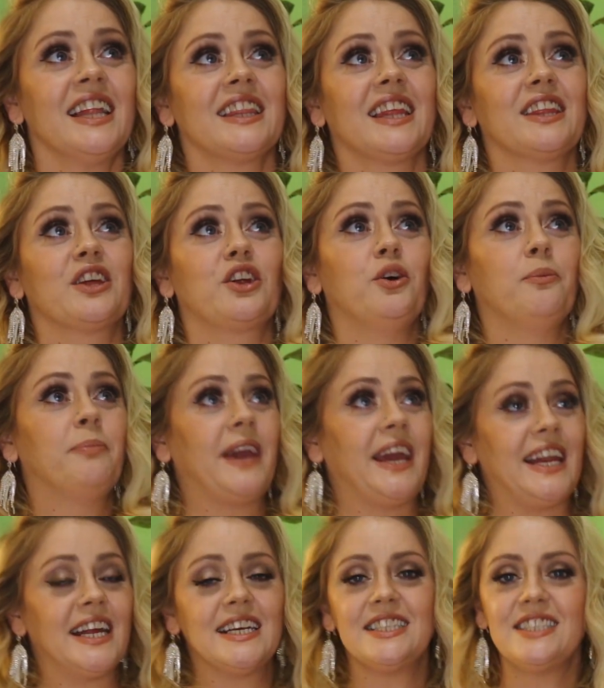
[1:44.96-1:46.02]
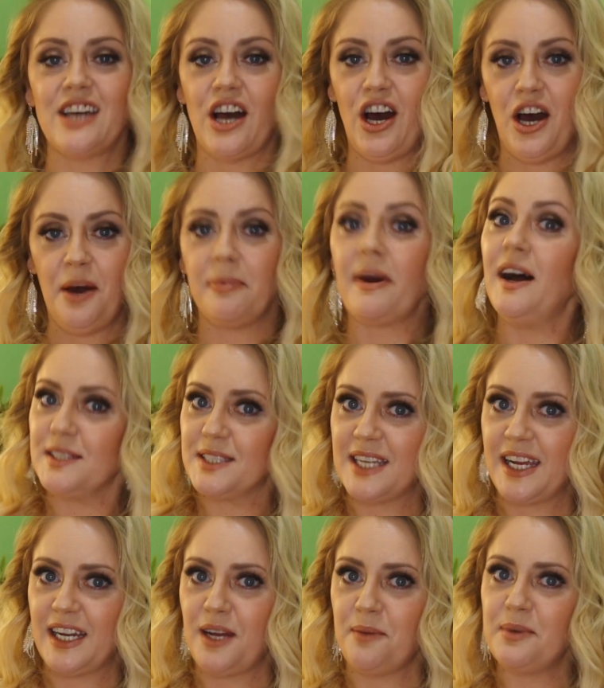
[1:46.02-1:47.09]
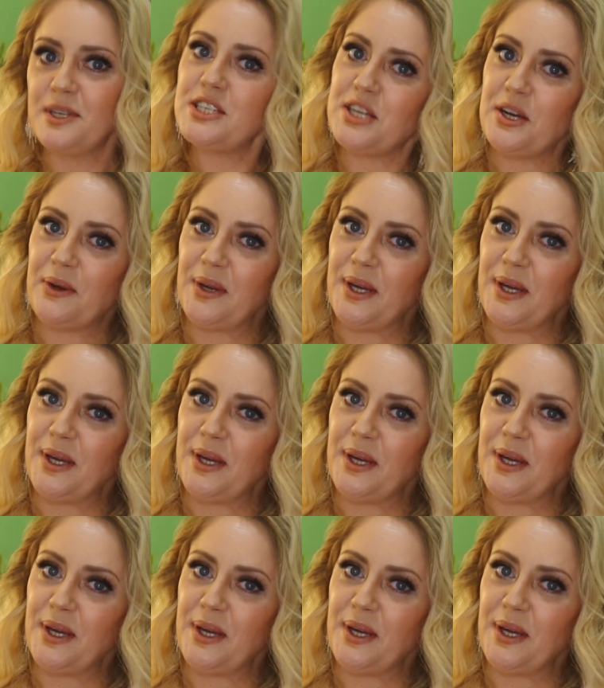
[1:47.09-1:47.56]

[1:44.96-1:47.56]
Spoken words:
the little beaded top. I'll stand up and show